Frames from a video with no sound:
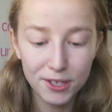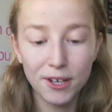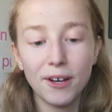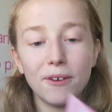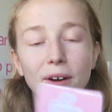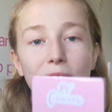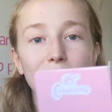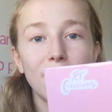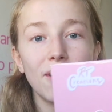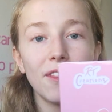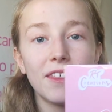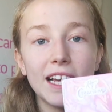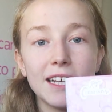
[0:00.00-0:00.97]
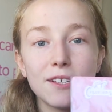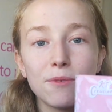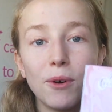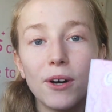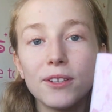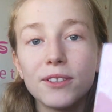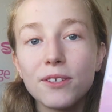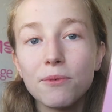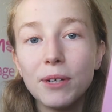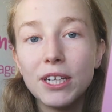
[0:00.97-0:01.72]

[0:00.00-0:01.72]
So I've got these ones,